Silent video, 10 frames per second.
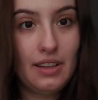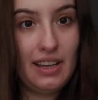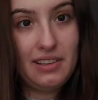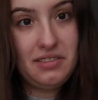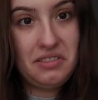
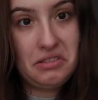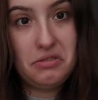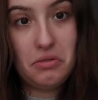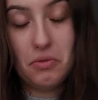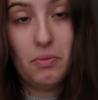like
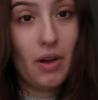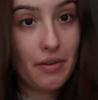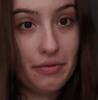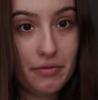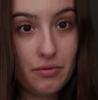just do a
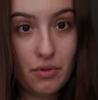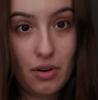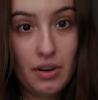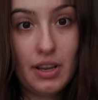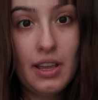rough
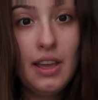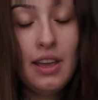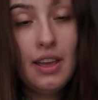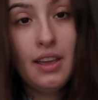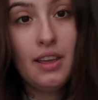drawing.
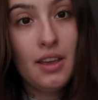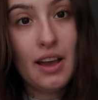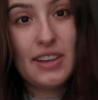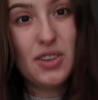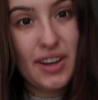
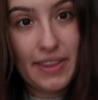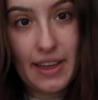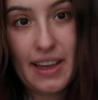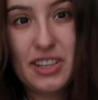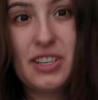I tried
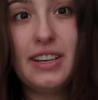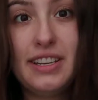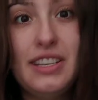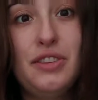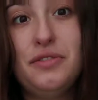that. Actually, I
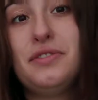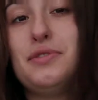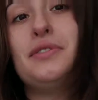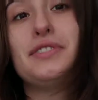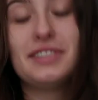didn't used
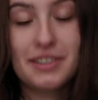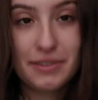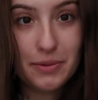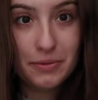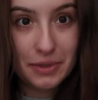to do it because I
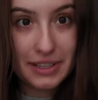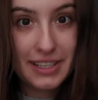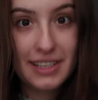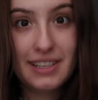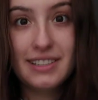never
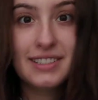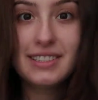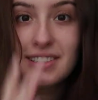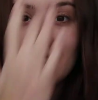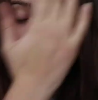really
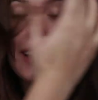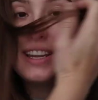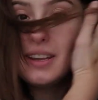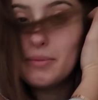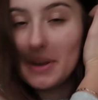consistently did
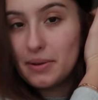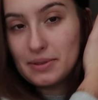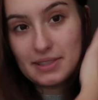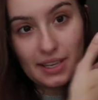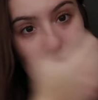it, but I
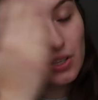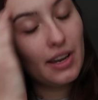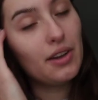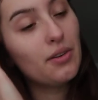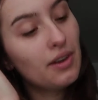would sketch
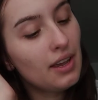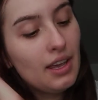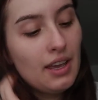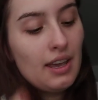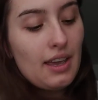it out
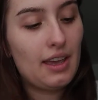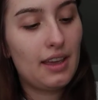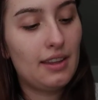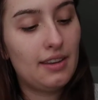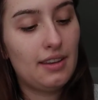
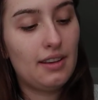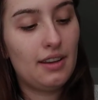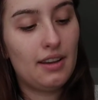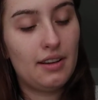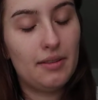and
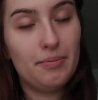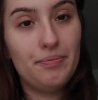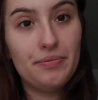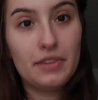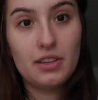
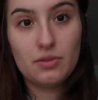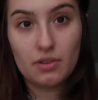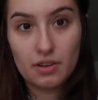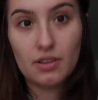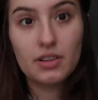then do
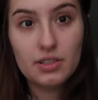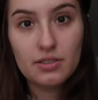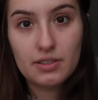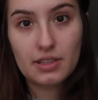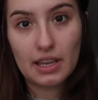it on a
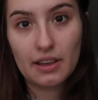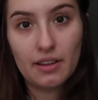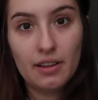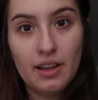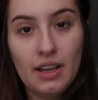larger
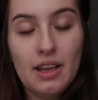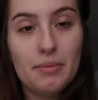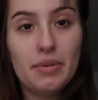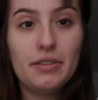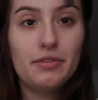scale.
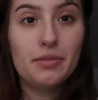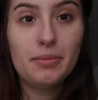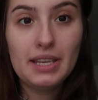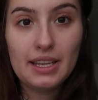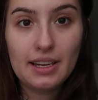But for
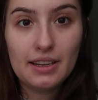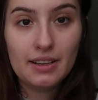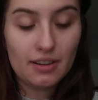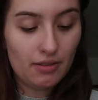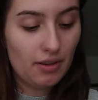me,
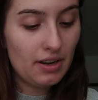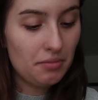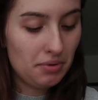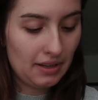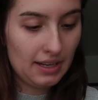a lot
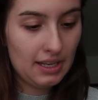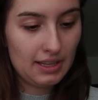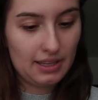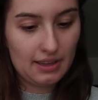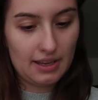of planning
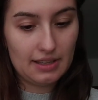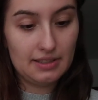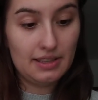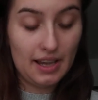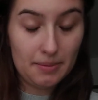like that
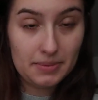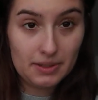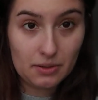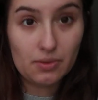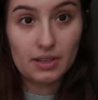
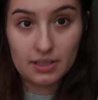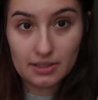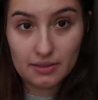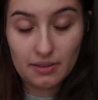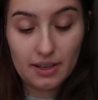zaps the
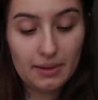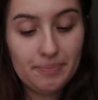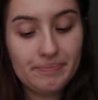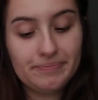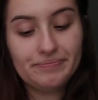creativity